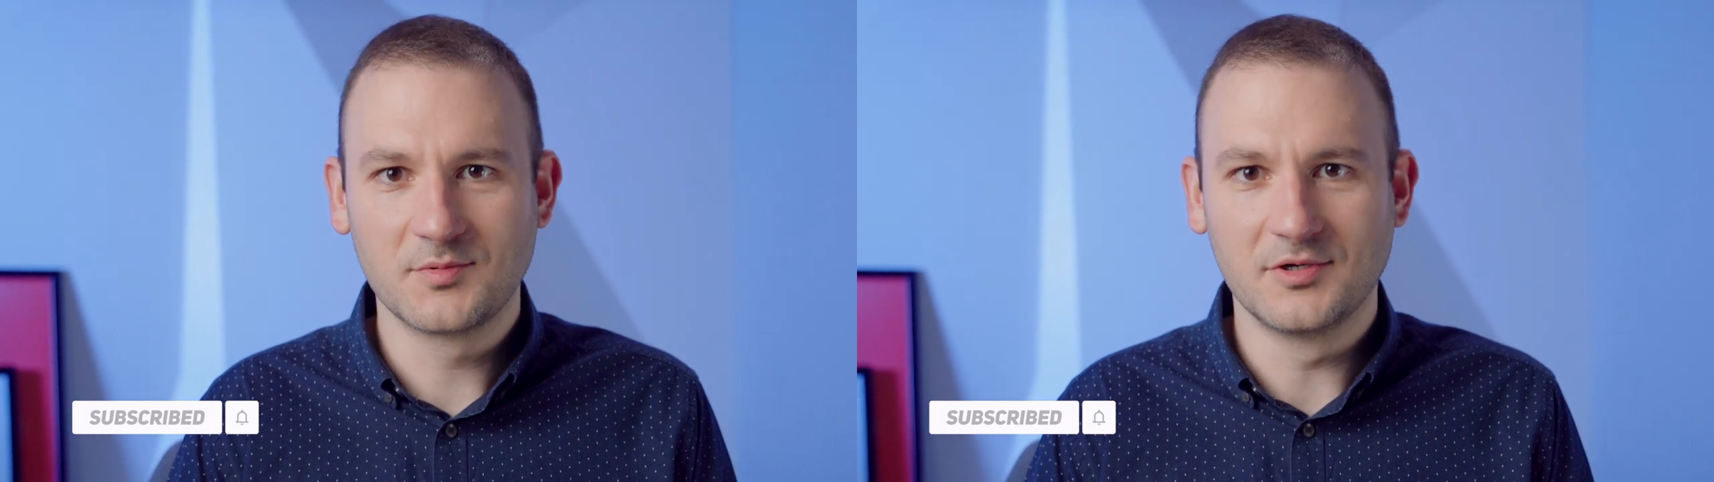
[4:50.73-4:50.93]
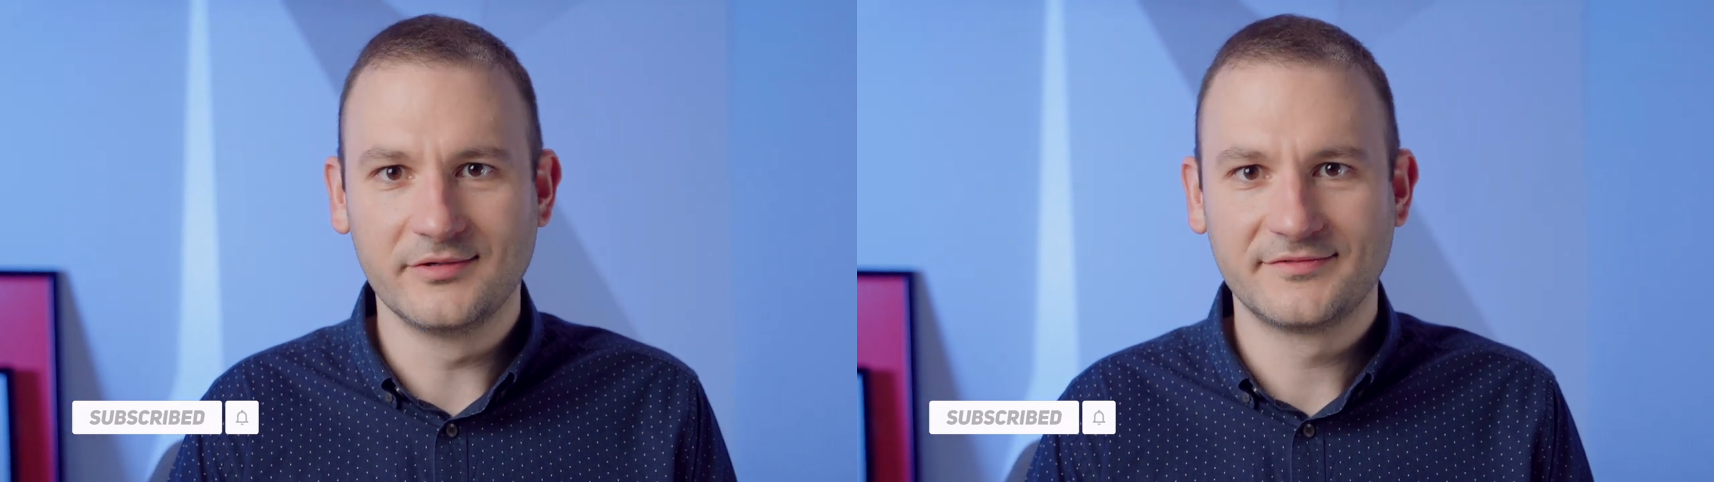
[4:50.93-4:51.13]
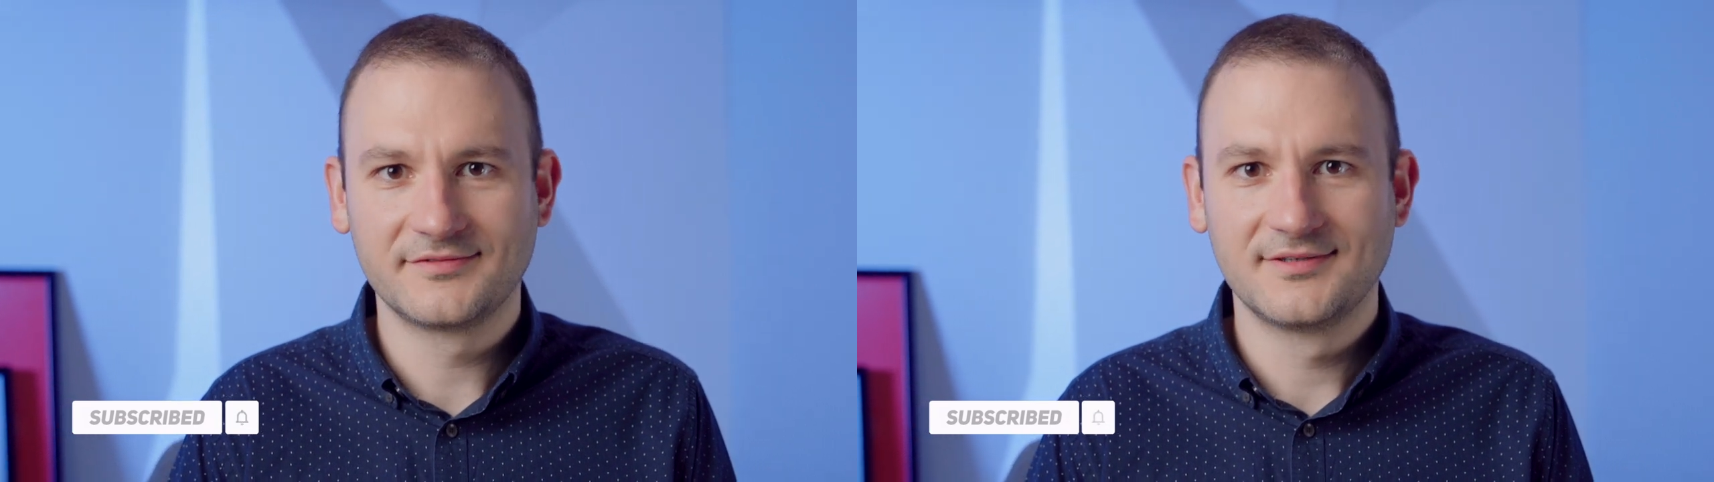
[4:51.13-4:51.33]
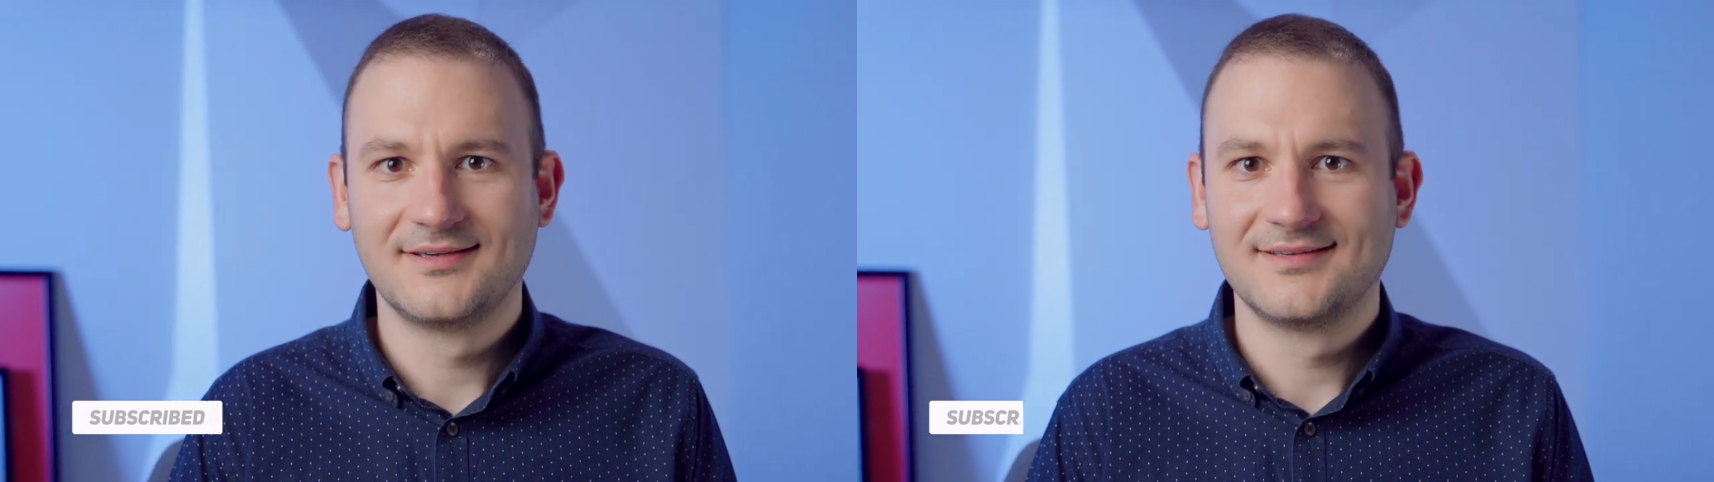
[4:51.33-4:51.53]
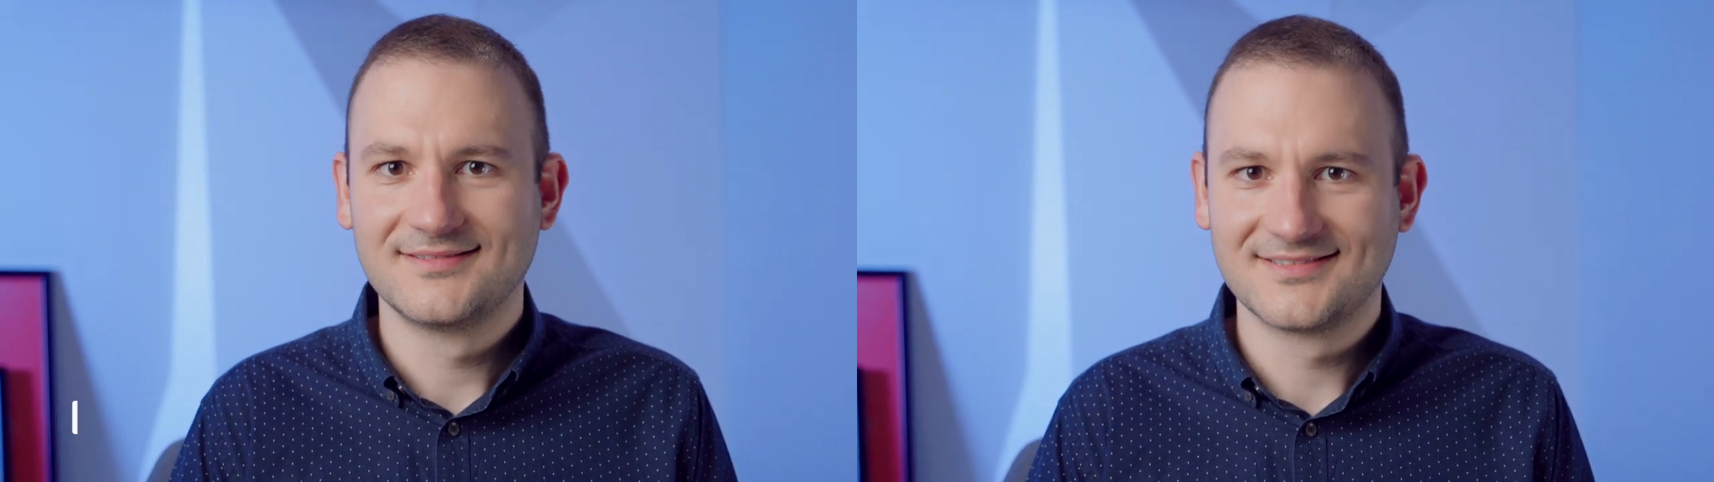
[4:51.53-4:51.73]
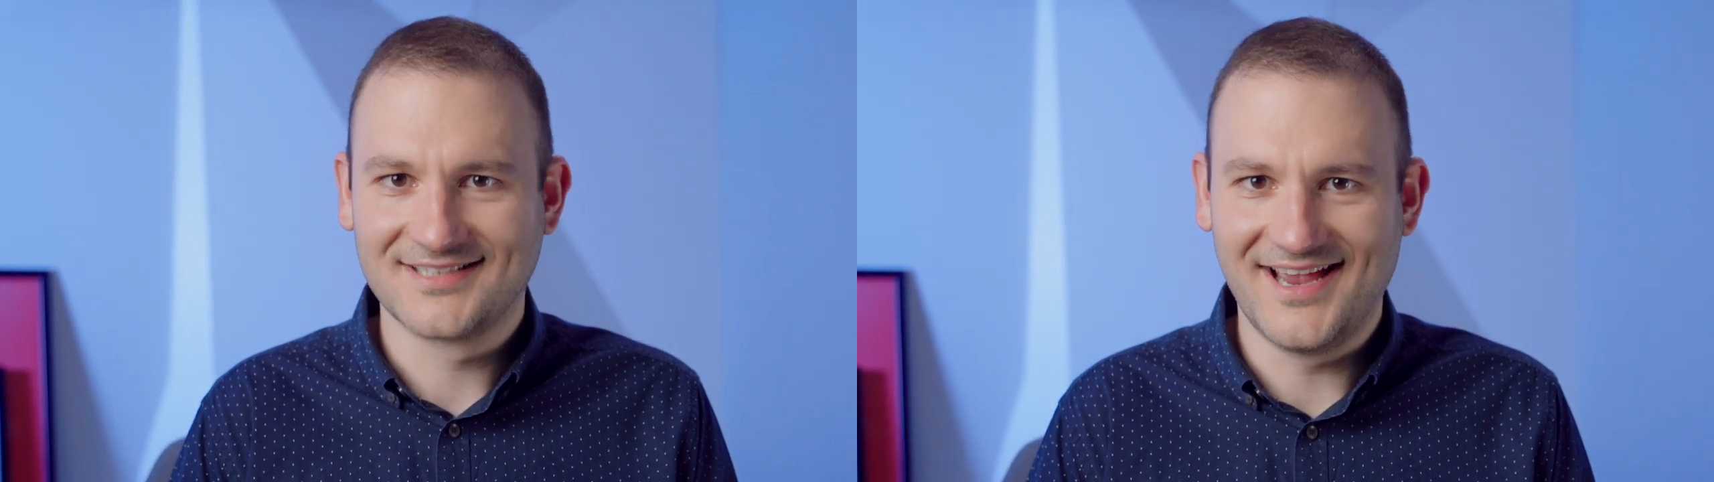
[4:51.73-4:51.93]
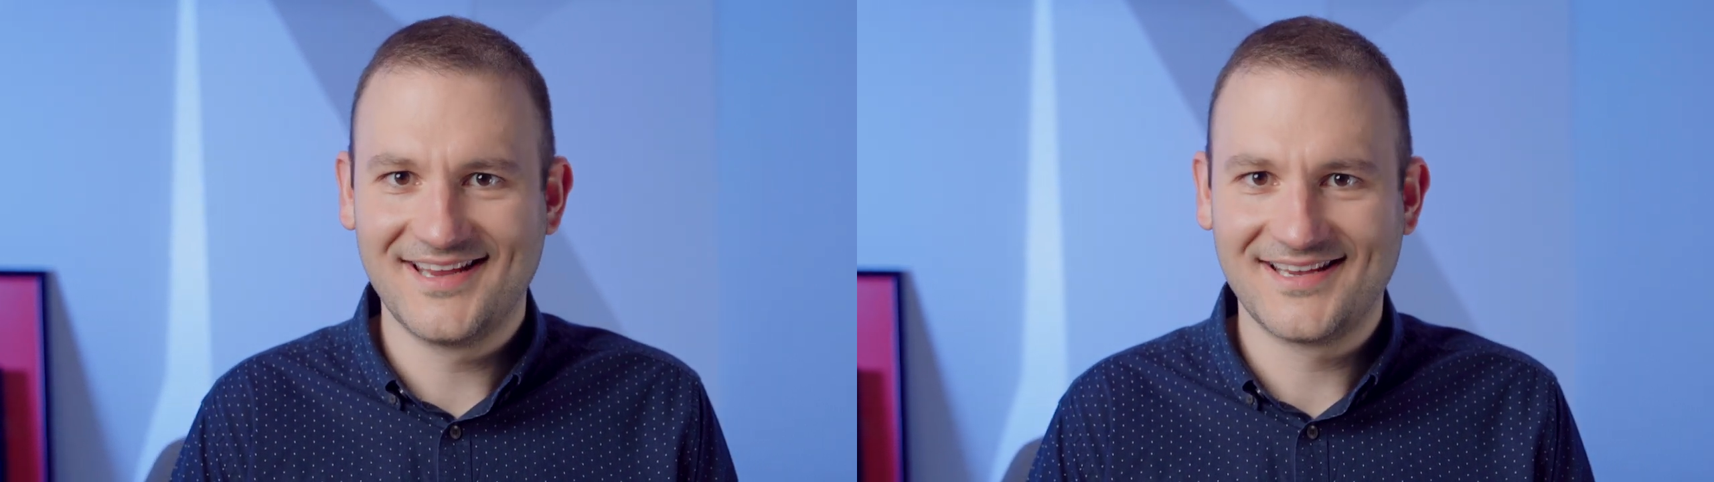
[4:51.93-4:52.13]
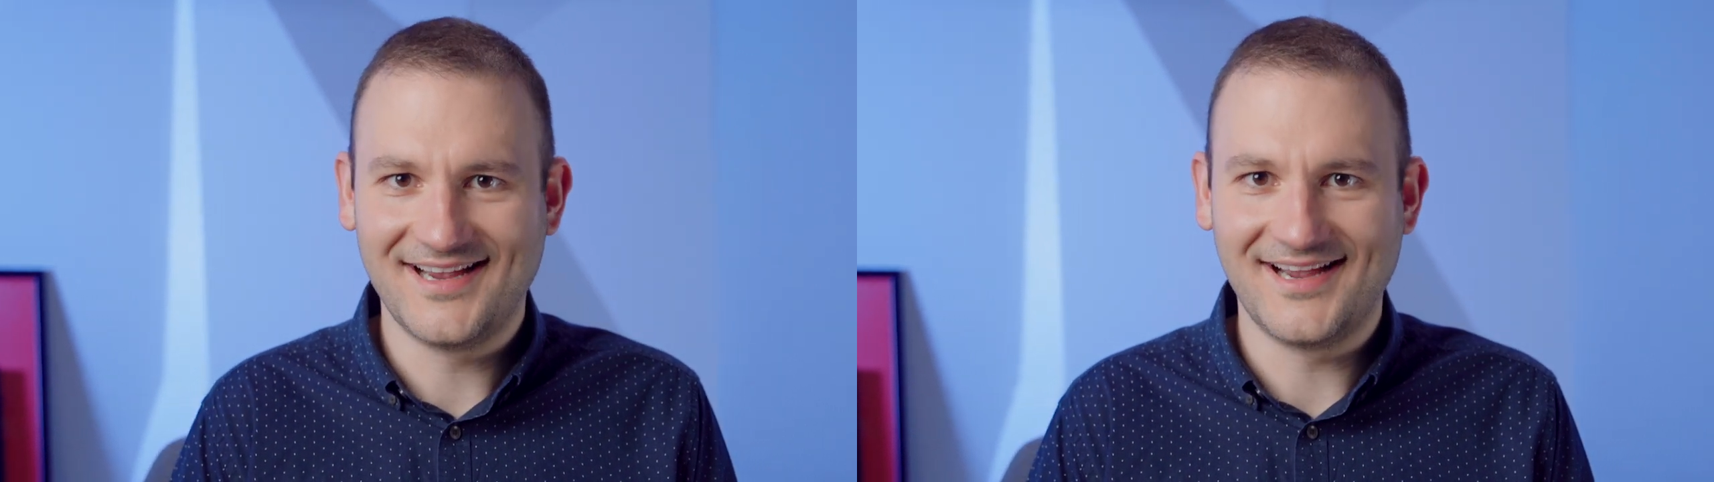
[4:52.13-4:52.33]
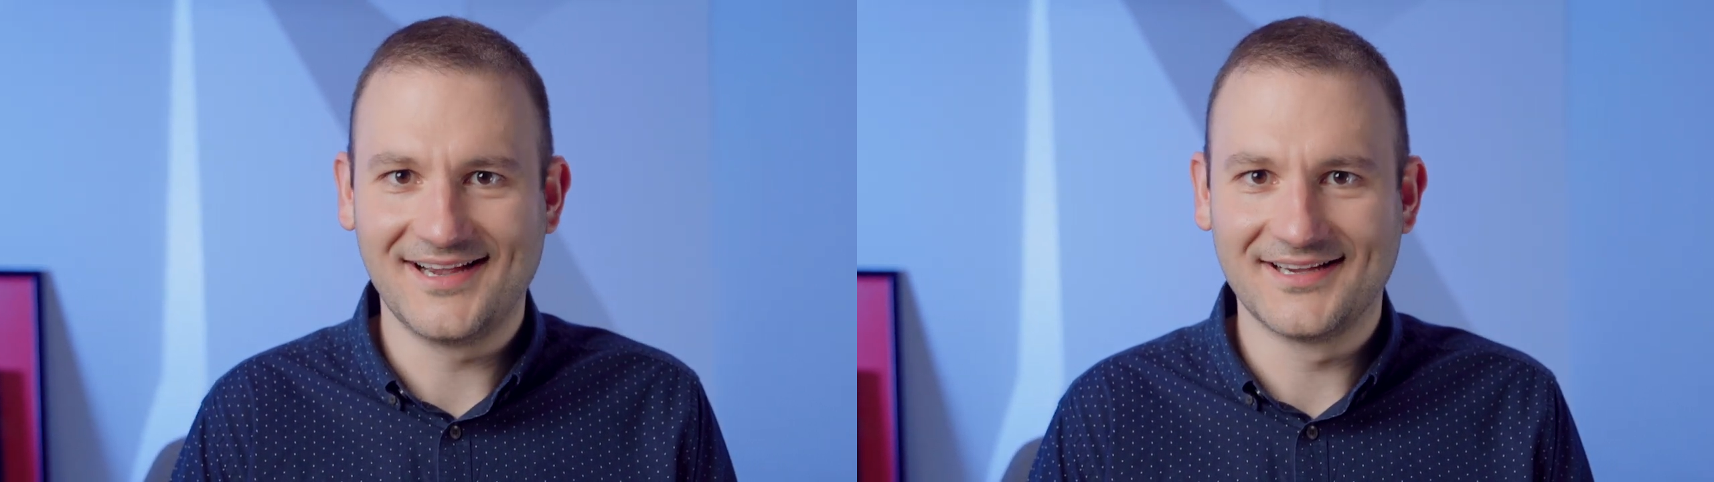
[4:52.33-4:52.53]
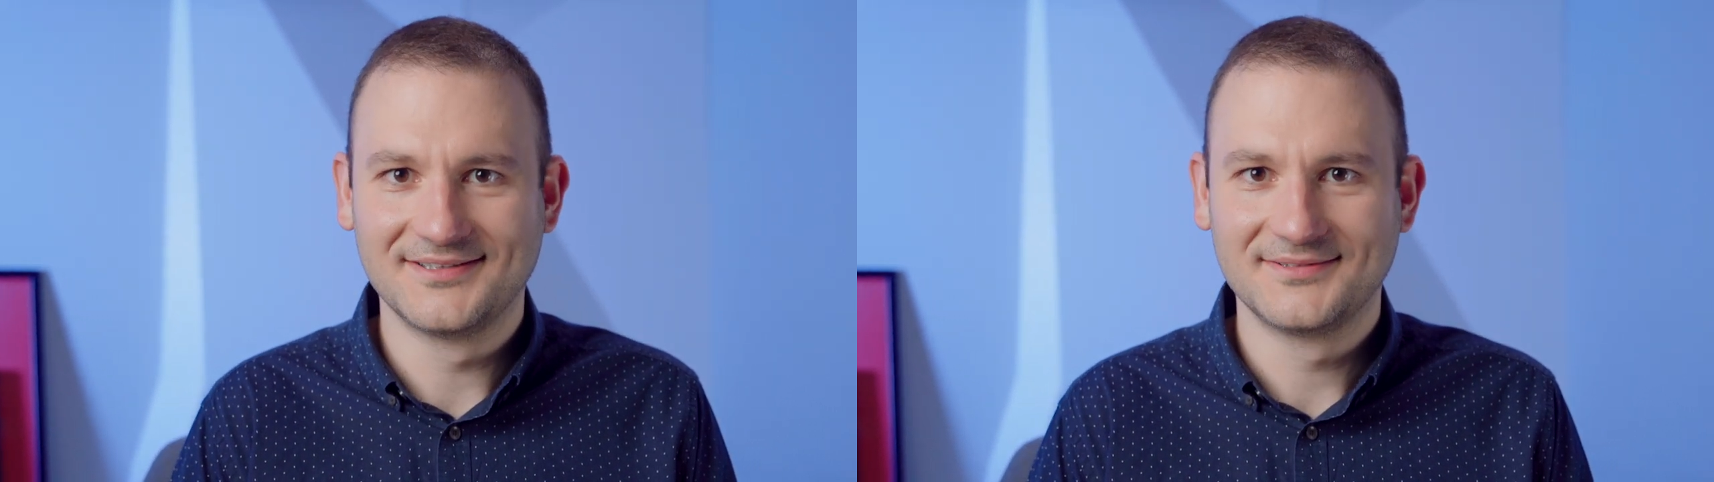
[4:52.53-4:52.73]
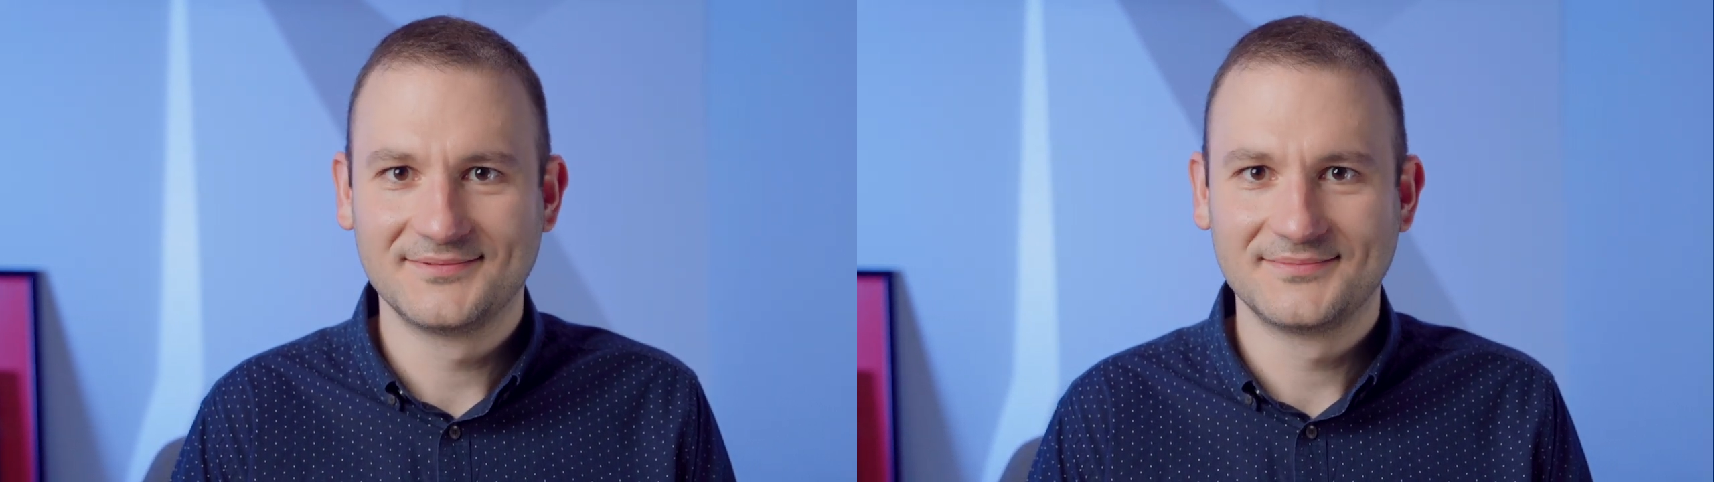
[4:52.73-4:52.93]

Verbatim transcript: Wolf. Take care.